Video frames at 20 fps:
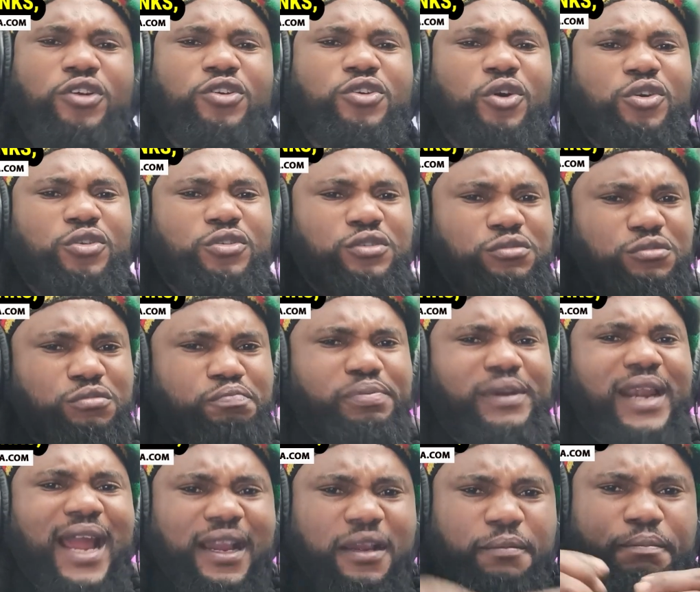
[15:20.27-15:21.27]
Don't
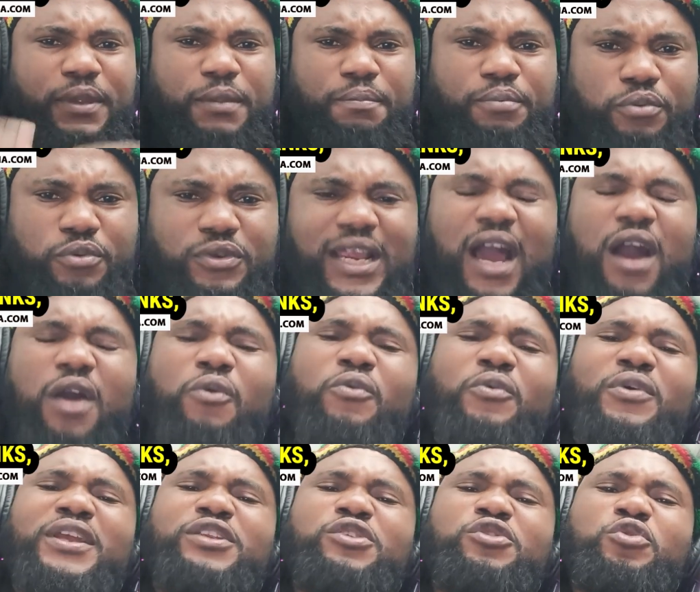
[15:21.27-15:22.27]
prank people that
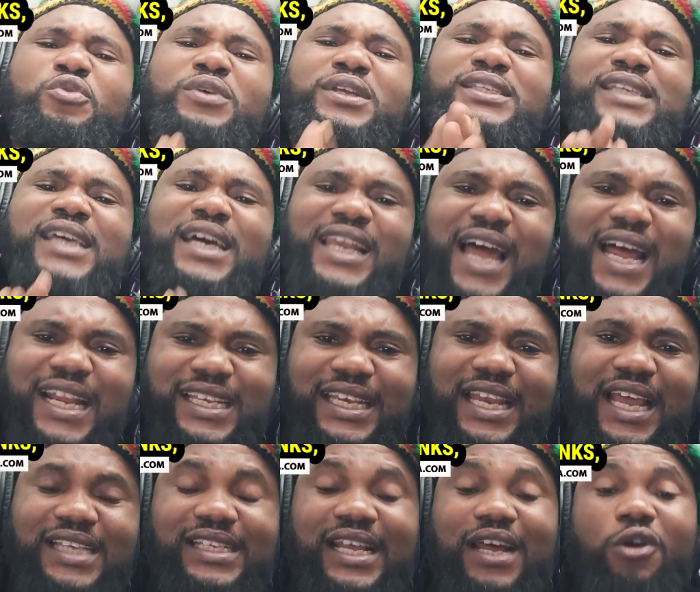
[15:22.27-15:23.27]
you will tell at
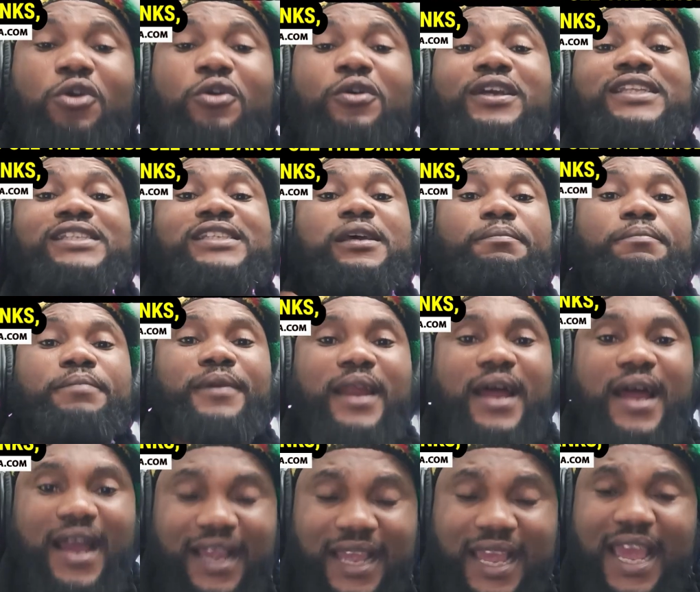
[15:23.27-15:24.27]
last that, oh, it's a
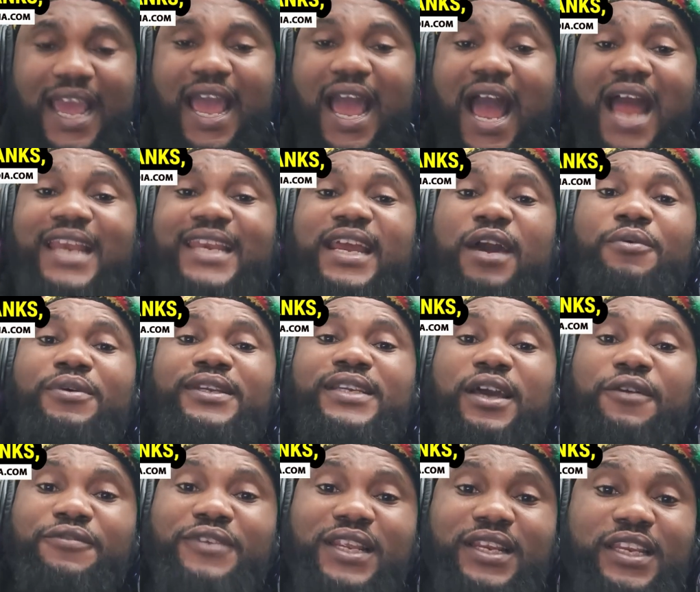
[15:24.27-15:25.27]
prank, and they will
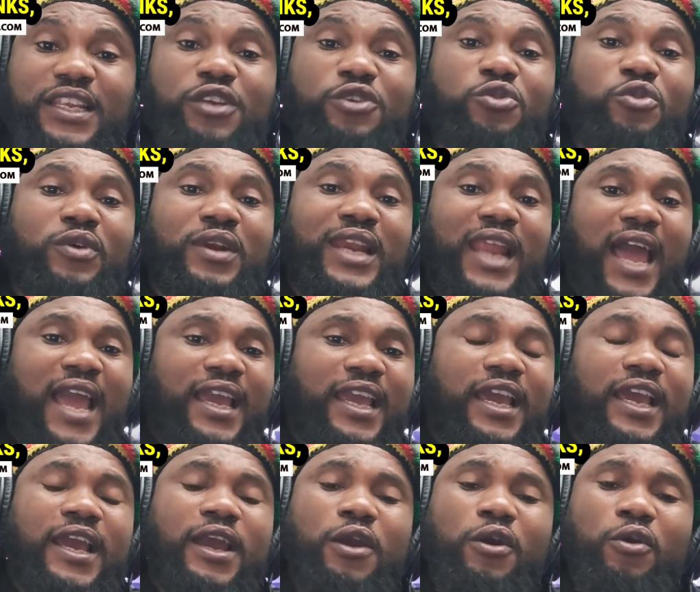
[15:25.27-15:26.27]
definitely look like,
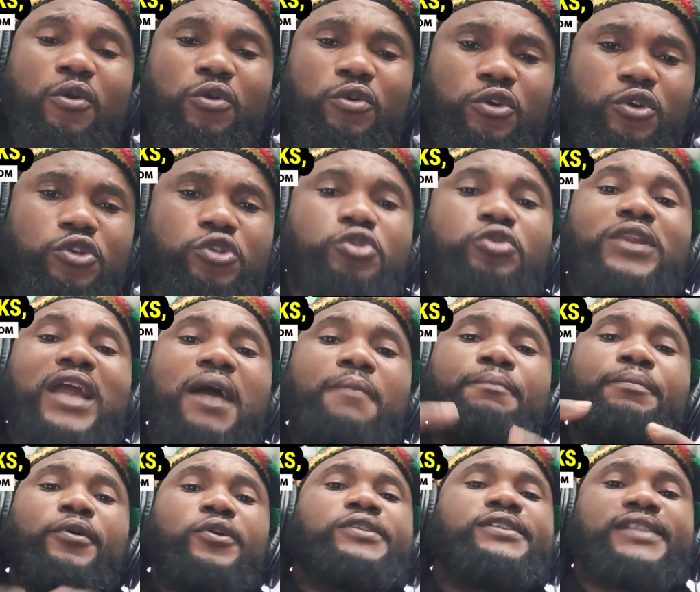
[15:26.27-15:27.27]
should I
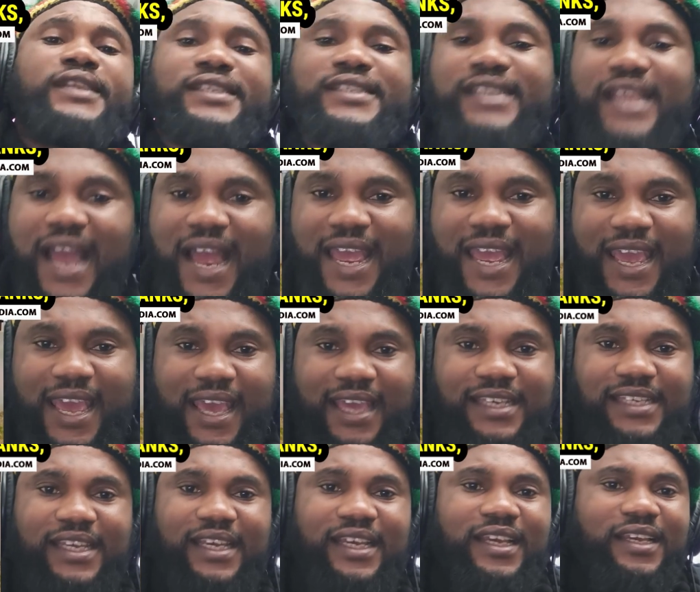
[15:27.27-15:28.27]
bust this guy
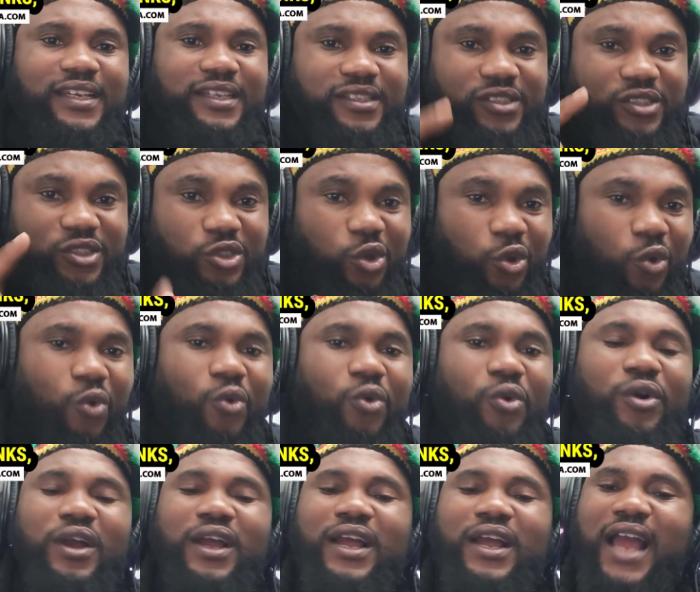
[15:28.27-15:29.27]
head? So
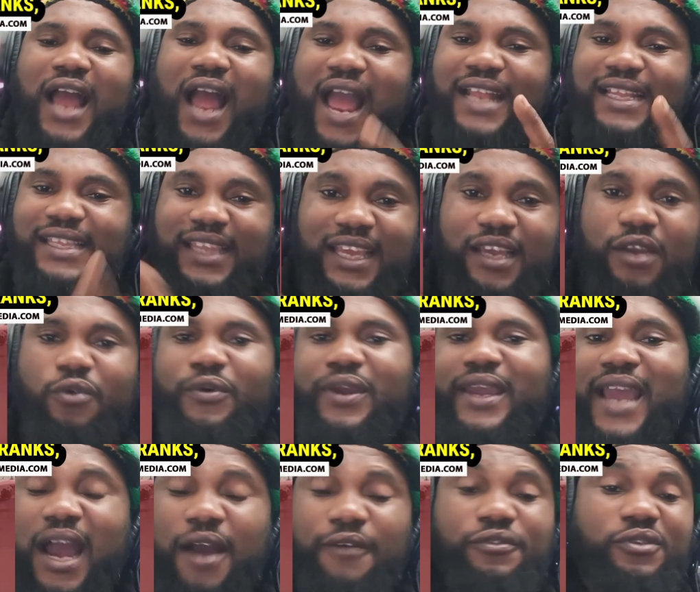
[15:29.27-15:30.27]
I think we
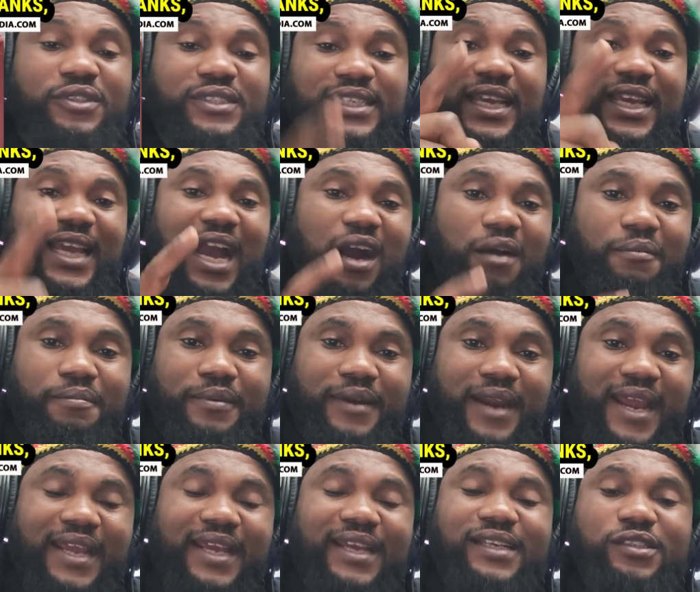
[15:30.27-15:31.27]
have to take our
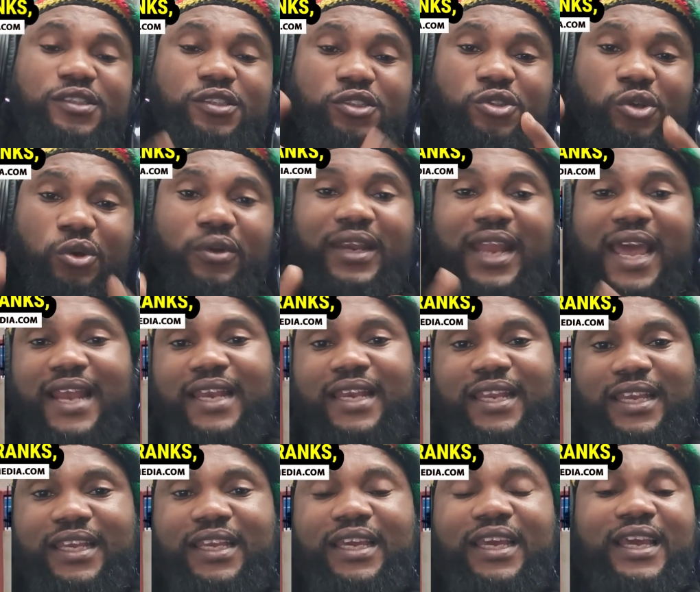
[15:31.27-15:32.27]
prank so
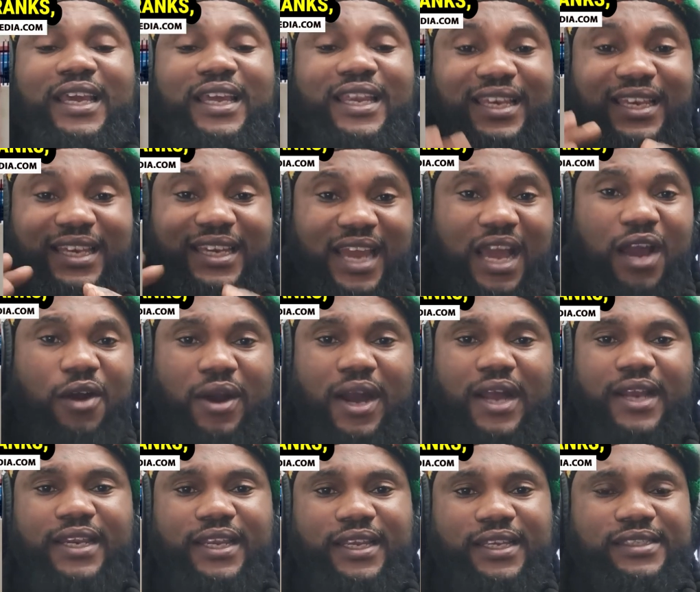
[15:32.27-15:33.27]
lightly
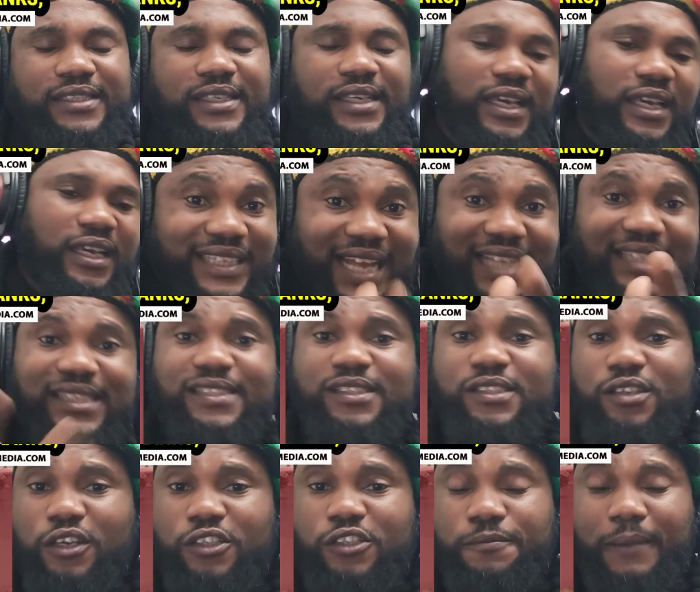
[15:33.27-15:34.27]
nowadays. That is
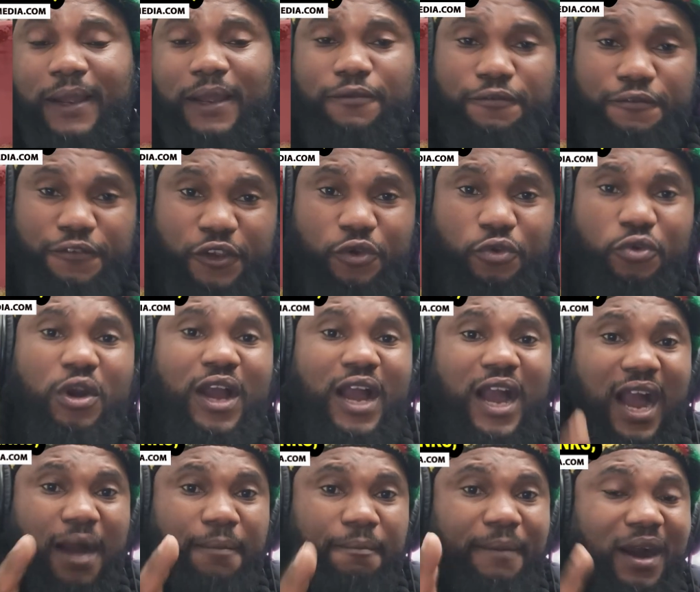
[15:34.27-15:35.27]
just my view
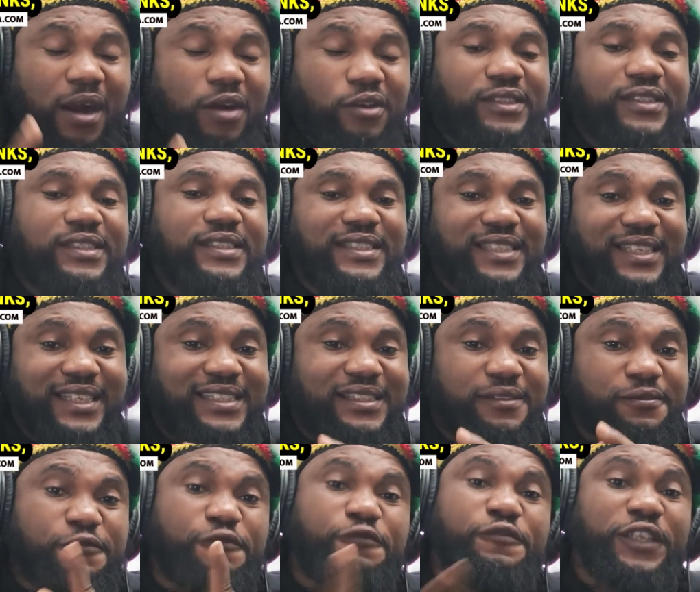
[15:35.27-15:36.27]
about this
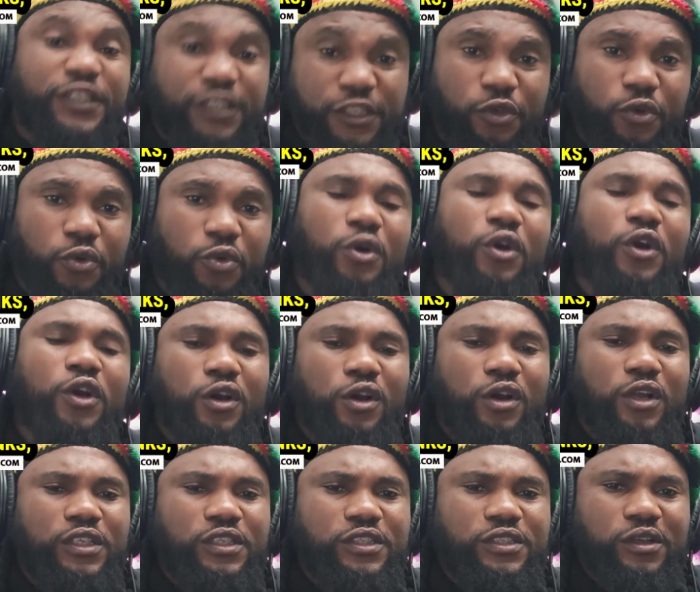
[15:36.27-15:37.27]
video
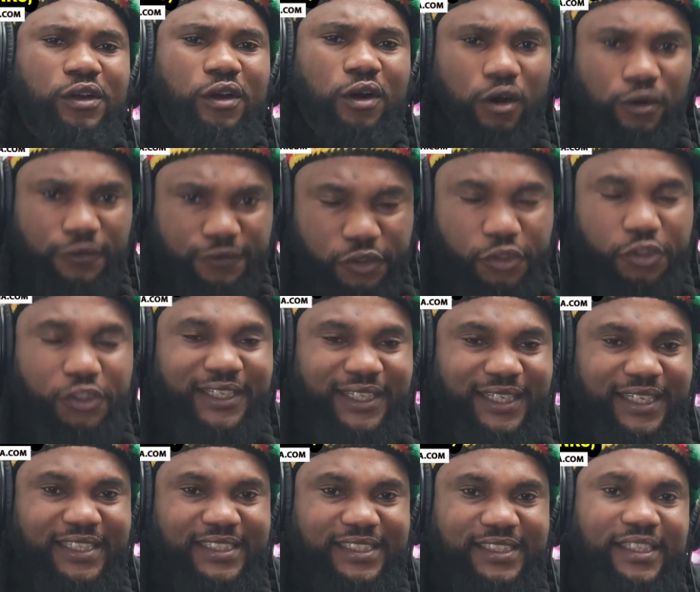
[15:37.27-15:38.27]
of
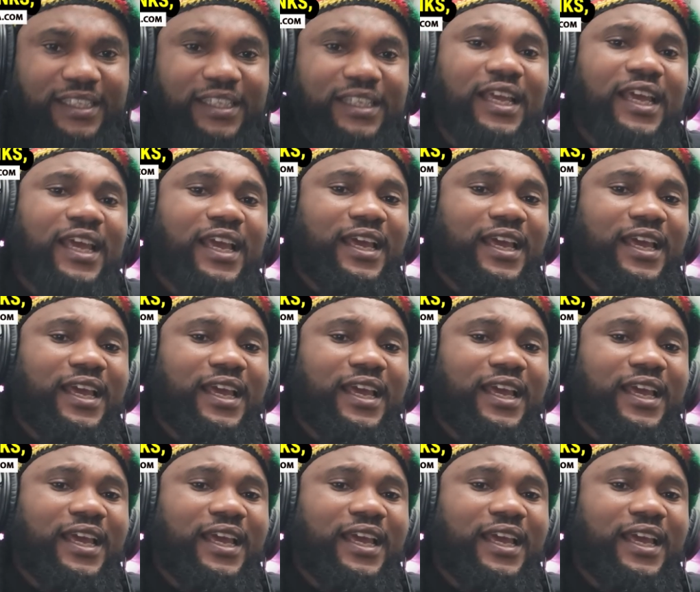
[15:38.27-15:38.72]
Trinity.